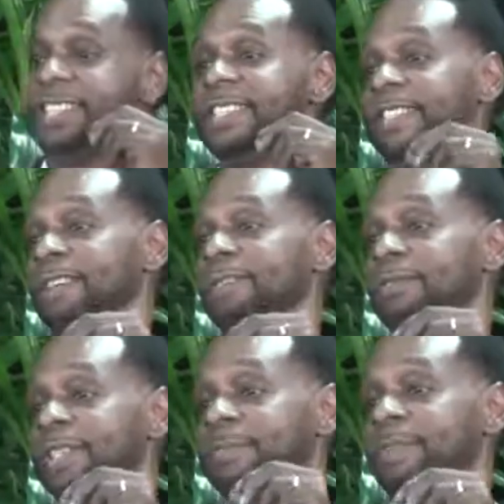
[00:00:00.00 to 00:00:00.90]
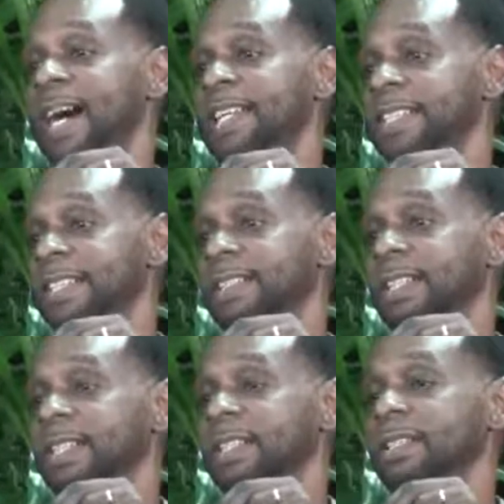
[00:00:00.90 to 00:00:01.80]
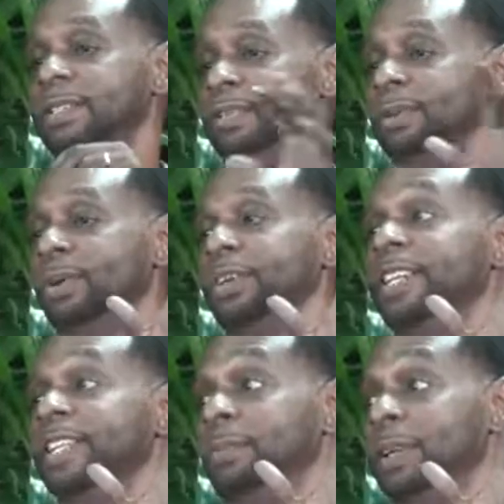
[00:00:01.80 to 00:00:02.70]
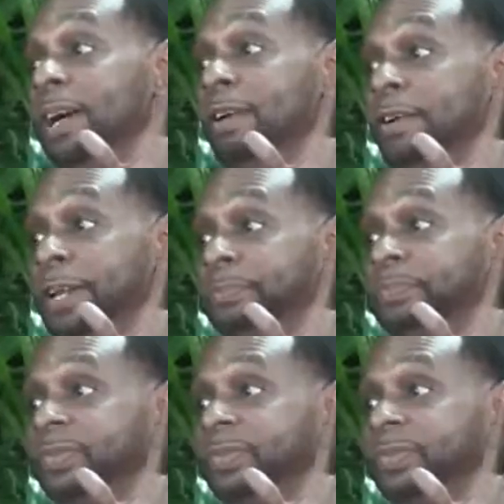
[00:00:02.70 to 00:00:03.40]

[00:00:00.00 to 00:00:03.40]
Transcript: still responded to the word nigger when I heard it.